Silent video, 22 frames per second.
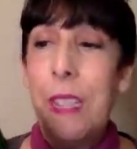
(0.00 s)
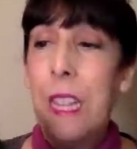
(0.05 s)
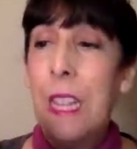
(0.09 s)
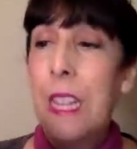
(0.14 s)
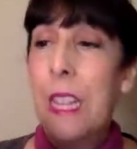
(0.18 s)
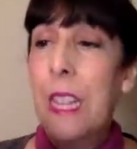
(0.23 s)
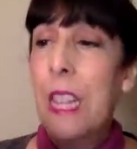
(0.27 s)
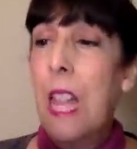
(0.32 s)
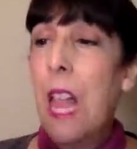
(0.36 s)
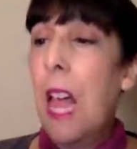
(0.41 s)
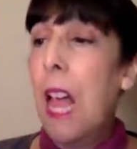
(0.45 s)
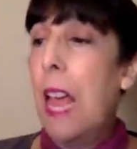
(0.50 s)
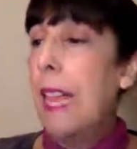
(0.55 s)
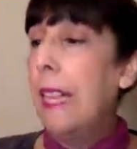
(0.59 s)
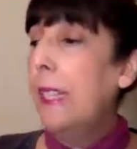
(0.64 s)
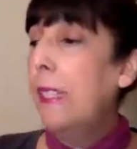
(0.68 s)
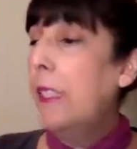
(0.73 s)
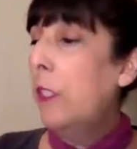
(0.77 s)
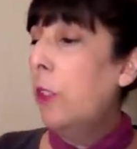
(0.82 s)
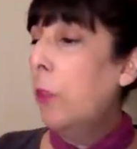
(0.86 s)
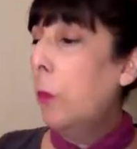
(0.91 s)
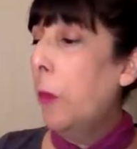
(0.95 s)

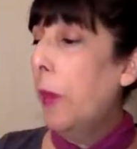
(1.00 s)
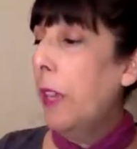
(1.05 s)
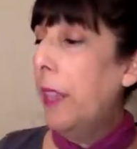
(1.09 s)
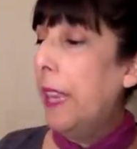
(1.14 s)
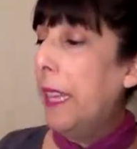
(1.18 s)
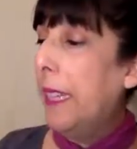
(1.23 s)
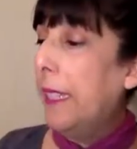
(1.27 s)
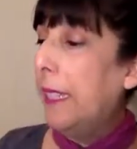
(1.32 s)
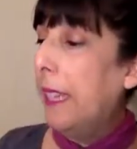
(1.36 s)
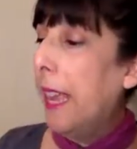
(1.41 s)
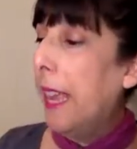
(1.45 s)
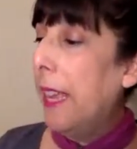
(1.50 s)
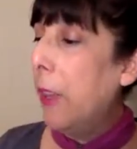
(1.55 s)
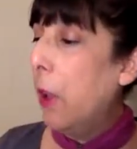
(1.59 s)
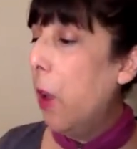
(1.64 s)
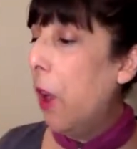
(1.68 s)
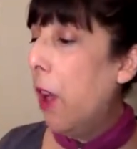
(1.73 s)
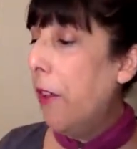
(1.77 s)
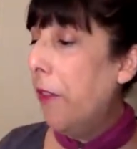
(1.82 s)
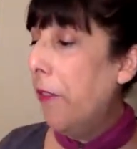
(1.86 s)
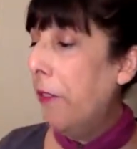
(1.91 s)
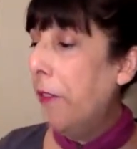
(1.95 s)
lines where they take
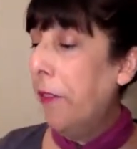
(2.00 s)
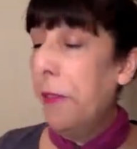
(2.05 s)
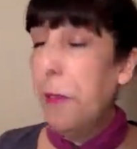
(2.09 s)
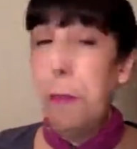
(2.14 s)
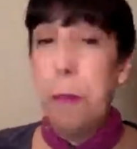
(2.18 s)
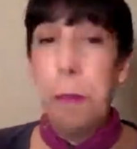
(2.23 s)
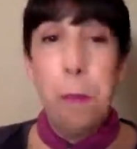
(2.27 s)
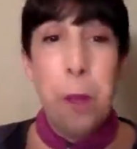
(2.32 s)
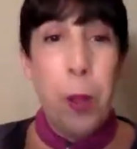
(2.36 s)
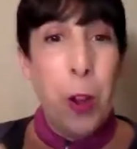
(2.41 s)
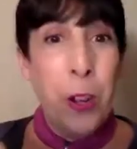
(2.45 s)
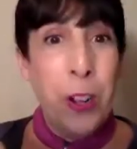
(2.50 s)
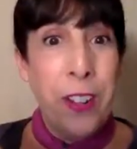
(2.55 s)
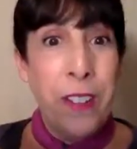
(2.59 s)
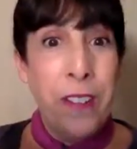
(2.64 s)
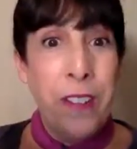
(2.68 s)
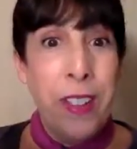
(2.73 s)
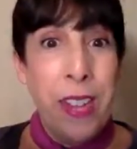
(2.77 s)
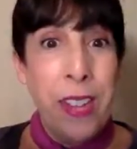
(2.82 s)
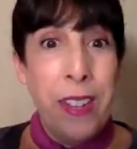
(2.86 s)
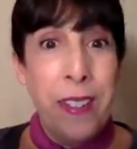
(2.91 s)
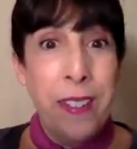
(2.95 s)
off part of
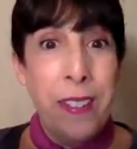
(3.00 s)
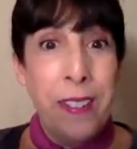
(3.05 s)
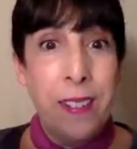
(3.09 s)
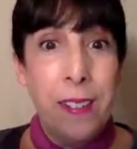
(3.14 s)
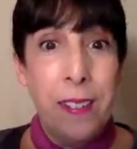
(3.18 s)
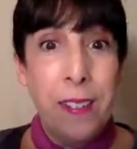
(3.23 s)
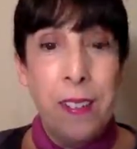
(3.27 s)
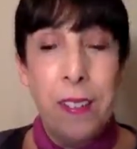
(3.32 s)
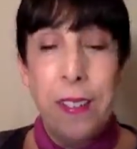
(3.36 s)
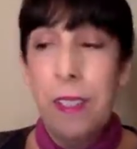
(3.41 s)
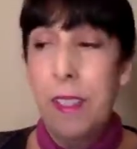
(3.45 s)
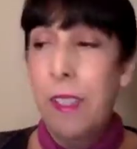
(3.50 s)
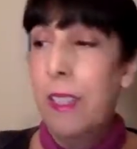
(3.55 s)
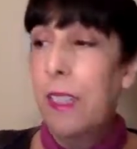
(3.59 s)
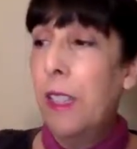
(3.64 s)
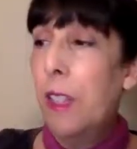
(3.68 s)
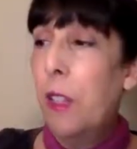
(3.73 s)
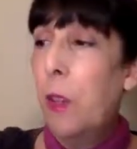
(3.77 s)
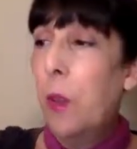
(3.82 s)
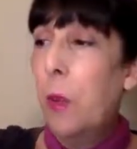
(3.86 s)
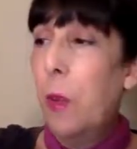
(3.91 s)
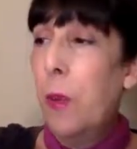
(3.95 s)
it
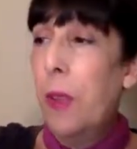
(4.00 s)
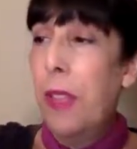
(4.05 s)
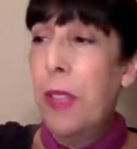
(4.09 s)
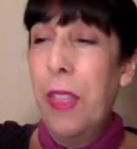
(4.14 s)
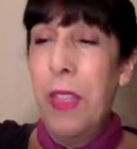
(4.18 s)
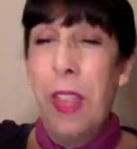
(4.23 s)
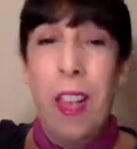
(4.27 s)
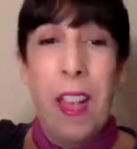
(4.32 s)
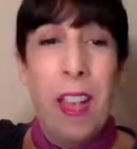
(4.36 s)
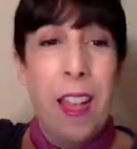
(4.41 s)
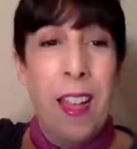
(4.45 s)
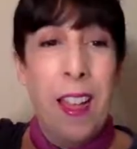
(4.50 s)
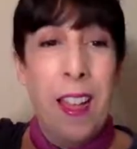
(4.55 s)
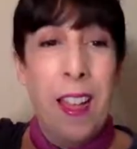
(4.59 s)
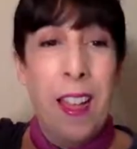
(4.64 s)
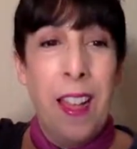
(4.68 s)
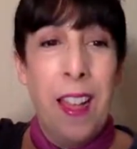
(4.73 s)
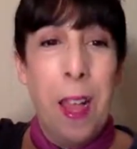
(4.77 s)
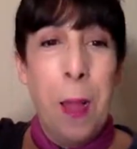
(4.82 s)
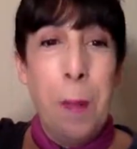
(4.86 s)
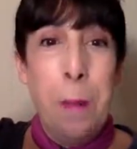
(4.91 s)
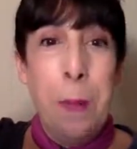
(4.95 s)
with
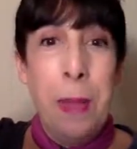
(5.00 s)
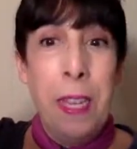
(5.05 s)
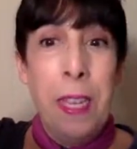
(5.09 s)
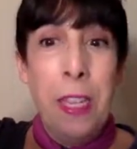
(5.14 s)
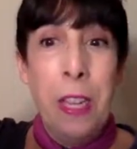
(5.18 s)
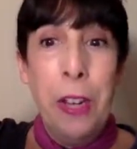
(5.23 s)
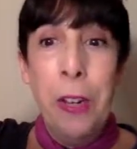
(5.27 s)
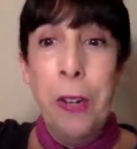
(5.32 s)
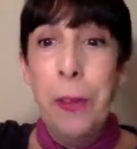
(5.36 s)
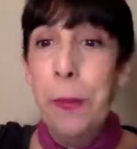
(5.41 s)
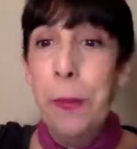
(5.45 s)
a peeler.